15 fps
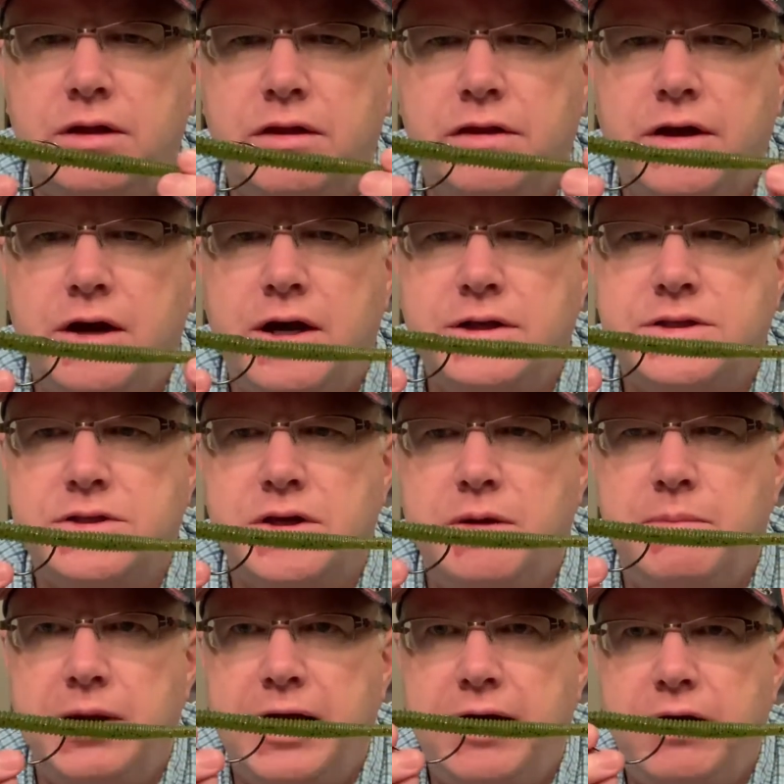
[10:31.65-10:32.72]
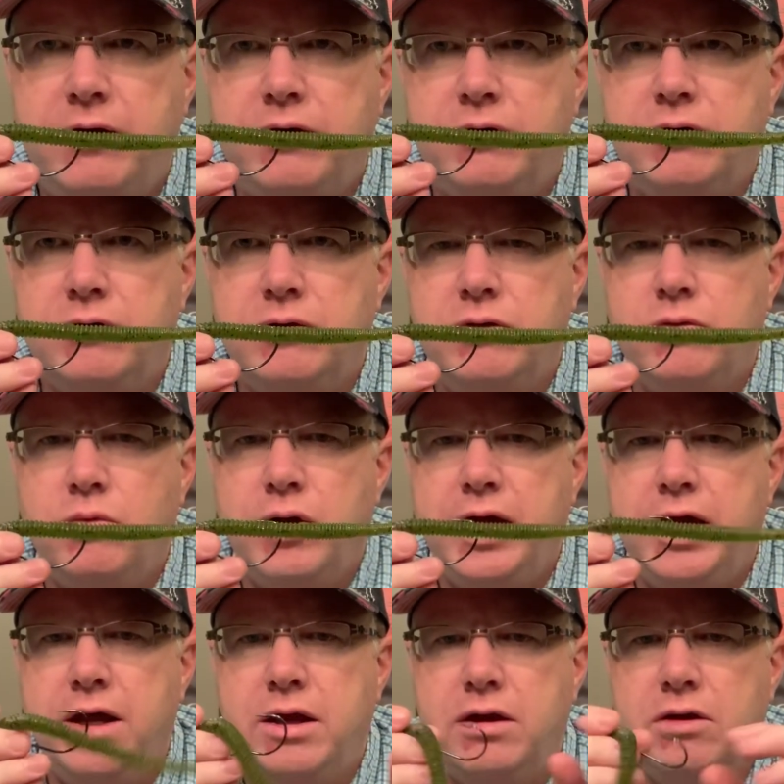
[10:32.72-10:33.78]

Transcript: thoughts about the way